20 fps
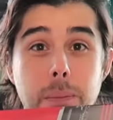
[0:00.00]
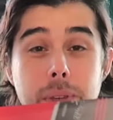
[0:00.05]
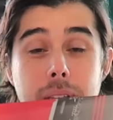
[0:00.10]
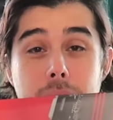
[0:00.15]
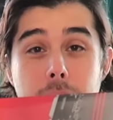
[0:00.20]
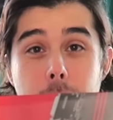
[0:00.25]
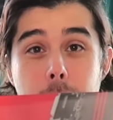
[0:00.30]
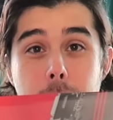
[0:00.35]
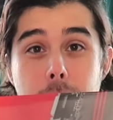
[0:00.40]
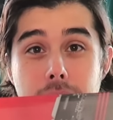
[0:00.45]
me
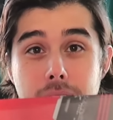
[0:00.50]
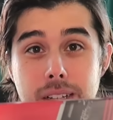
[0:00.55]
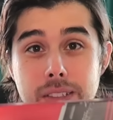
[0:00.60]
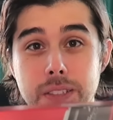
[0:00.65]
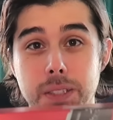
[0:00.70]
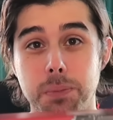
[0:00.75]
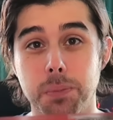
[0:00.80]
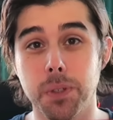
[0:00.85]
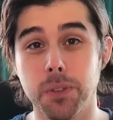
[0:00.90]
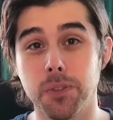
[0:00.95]
unbox
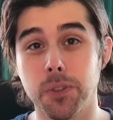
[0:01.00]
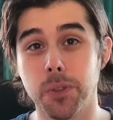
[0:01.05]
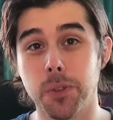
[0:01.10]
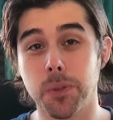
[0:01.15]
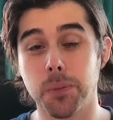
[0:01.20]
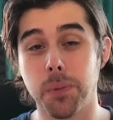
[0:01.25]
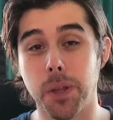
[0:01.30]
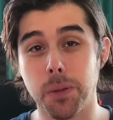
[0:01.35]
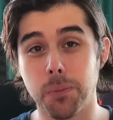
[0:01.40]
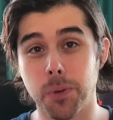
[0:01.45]
this
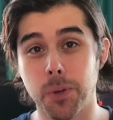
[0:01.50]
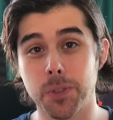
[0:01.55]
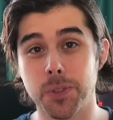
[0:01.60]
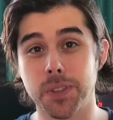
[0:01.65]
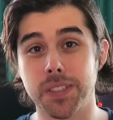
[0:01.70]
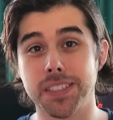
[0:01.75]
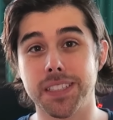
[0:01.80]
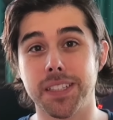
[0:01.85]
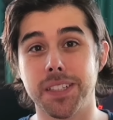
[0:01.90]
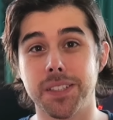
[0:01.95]
beautiful motherboard so
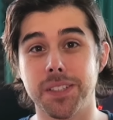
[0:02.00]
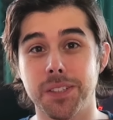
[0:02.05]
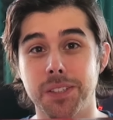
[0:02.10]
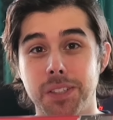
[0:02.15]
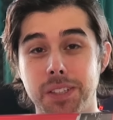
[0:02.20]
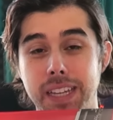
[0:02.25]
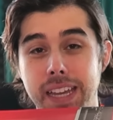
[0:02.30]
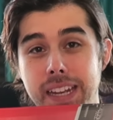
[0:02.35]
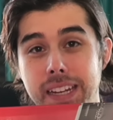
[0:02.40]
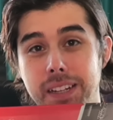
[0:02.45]
you can get a good
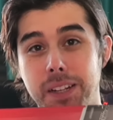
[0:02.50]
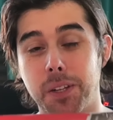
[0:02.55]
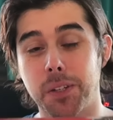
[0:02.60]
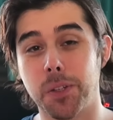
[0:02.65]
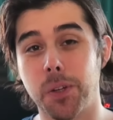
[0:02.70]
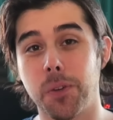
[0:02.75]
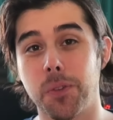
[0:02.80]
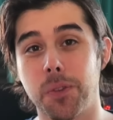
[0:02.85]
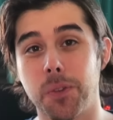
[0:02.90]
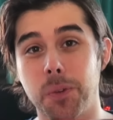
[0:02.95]
look at it. I'll
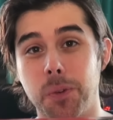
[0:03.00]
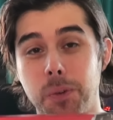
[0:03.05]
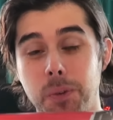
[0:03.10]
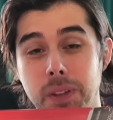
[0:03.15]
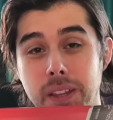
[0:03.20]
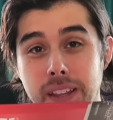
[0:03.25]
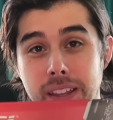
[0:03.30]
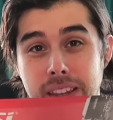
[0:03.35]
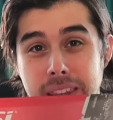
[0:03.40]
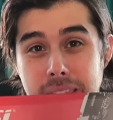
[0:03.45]
go through
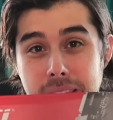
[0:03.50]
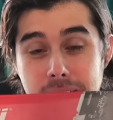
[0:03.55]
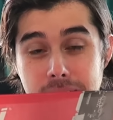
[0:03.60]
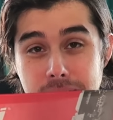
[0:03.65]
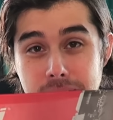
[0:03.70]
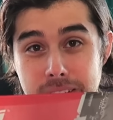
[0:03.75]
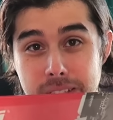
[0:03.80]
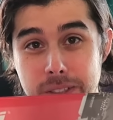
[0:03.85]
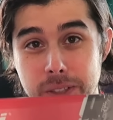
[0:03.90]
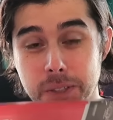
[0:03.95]
the
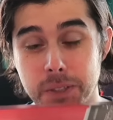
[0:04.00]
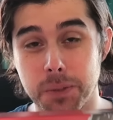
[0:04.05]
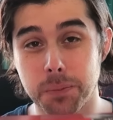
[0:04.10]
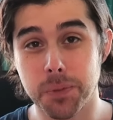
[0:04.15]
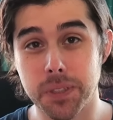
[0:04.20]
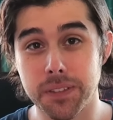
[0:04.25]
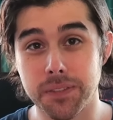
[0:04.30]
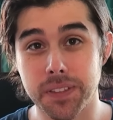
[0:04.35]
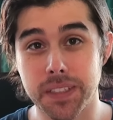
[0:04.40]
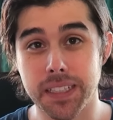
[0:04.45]
features
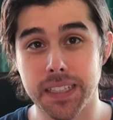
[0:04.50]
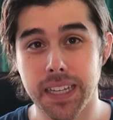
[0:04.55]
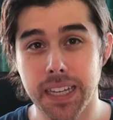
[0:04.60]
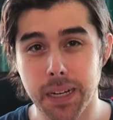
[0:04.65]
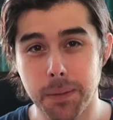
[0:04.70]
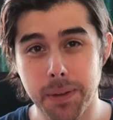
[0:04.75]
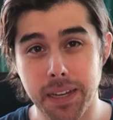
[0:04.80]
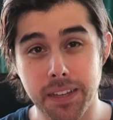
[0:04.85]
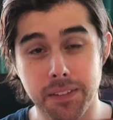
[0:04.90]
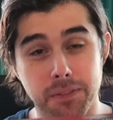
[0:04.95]
briefly and
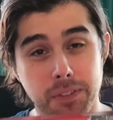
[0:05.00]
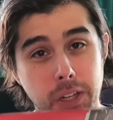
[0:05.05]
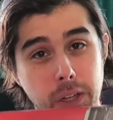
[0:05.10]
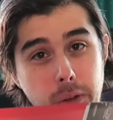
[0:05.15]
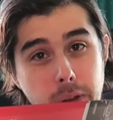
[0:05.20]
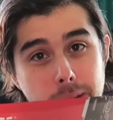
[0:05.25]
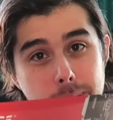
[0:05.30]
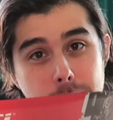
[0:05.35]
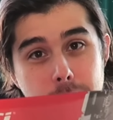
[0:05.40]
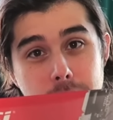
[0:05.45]
I might
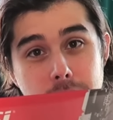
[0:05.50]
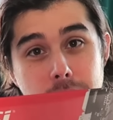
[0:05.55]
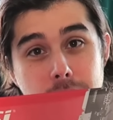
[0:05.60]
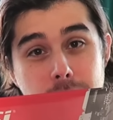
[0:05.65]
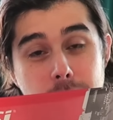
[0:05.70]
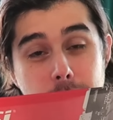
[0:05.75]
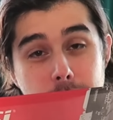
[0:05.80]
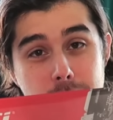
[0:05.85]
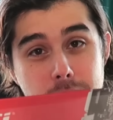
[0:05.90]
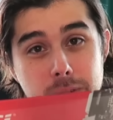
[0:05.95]
follow up with a
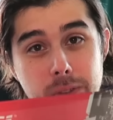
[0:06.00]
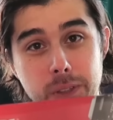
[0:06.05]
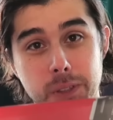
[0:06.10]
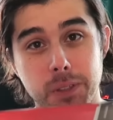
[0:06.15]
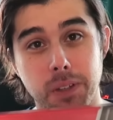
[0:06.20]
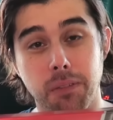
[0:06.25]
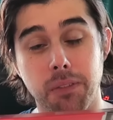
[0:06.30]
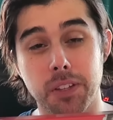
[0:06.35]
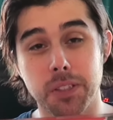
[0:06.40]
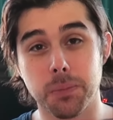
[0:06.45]
full review
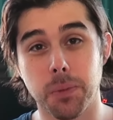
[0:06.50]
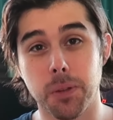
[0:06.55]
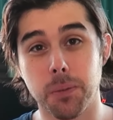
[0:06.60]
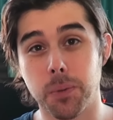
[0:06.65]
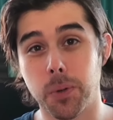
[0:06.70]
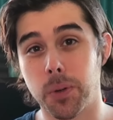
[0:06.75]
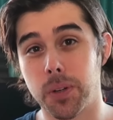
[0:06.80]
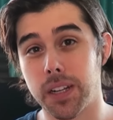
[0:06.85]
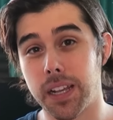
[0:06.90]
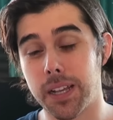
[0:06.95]
of this
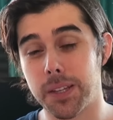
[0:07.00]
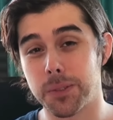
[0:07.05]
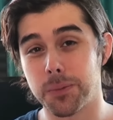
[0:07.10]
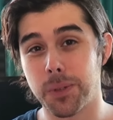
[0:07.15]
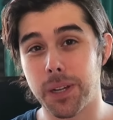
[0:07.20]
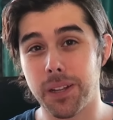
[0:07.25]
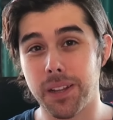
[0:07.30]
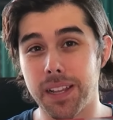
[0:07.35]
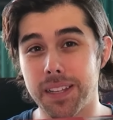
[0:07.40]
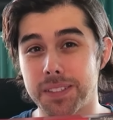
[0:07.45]
motherboard as
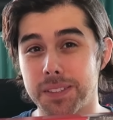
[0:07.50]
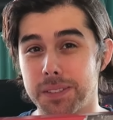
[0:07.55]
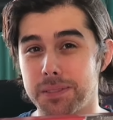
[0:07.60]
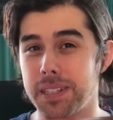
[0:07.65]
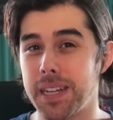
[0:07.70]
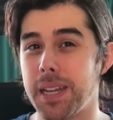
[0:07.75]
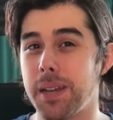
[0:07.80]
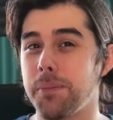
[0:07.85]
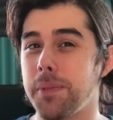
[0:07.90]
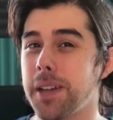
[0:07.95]
well as the
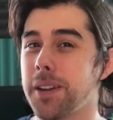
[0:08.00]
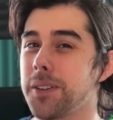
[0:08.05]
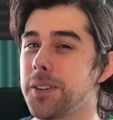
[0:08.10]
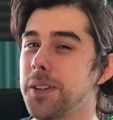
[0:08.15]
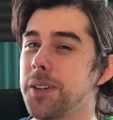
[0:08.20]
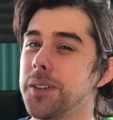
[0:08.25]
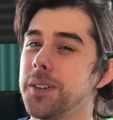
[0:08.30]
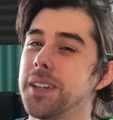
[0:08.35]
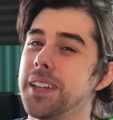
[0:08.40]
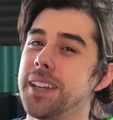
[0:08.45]
RAM. I don't
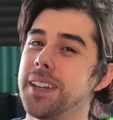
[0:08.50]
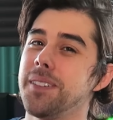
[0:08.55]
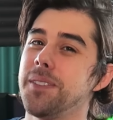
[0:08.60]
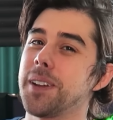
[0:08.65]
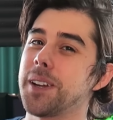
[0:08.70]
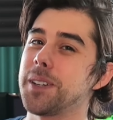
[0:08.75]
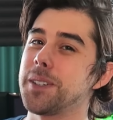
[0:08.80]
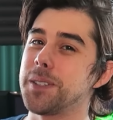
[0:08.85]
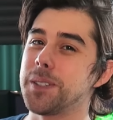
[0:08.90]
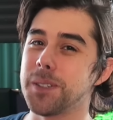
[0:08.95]
know if
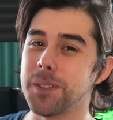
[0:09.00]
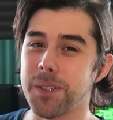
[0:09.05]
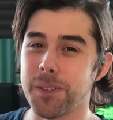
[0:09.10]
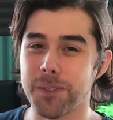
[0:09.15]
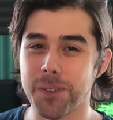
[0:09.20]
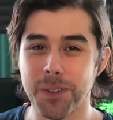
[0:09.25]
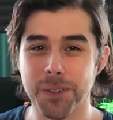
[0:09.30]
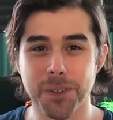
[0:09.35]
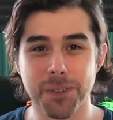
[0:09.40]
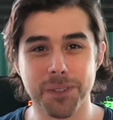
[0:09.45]
I could do a
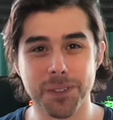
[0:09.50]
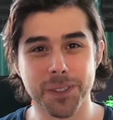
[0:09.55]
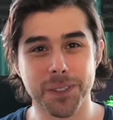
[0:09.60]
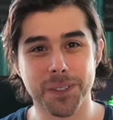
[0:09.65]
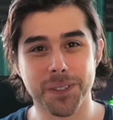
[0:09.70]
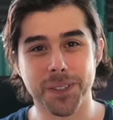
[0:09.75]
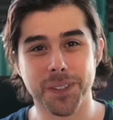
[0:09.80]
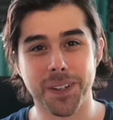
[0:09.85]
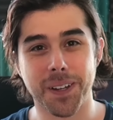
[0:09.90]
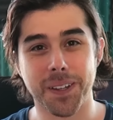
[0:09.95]
full
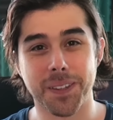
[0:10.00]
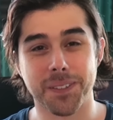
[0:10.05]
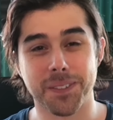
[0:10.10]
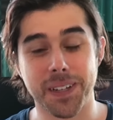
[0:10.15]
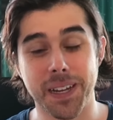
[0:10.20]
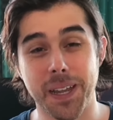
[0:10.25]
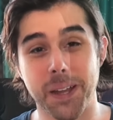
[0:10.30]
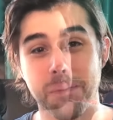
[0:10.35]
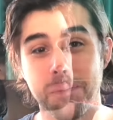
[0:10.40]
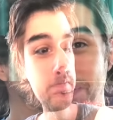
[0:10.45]
review on the
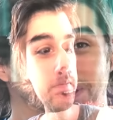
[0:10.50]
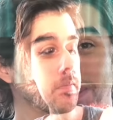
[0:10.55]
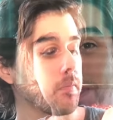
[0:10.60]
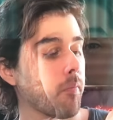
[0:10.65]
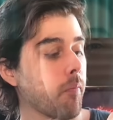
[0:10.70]
RAM.